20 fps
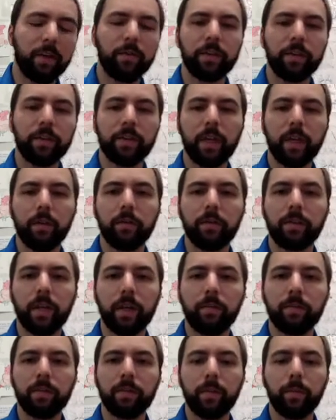
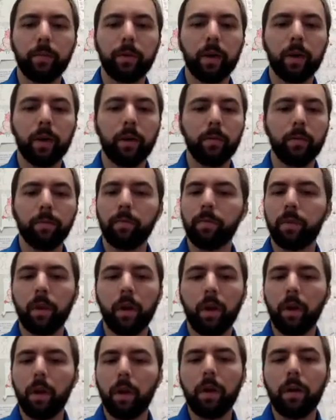same ZPL?
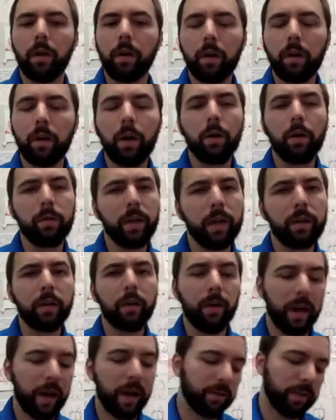No, they
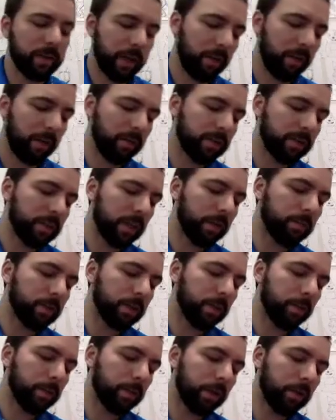don't have to have the same
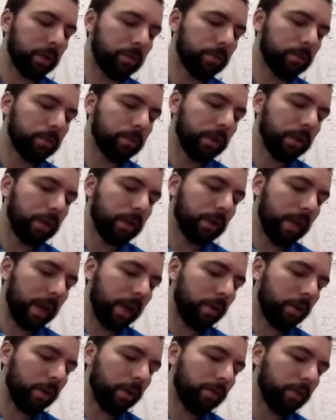ZPL.
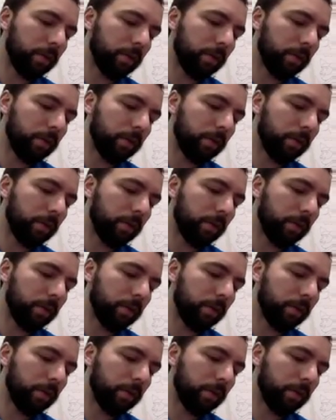Now, if we